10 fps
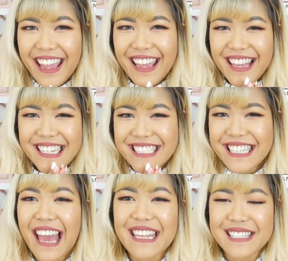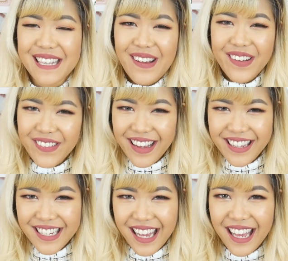And guess what,
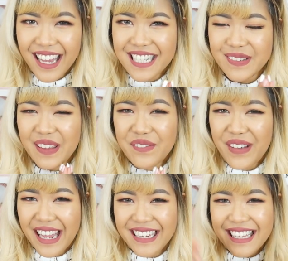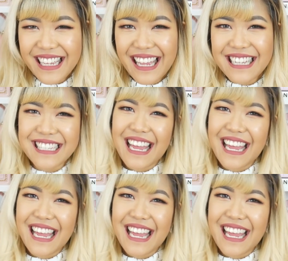you guys? We finally hit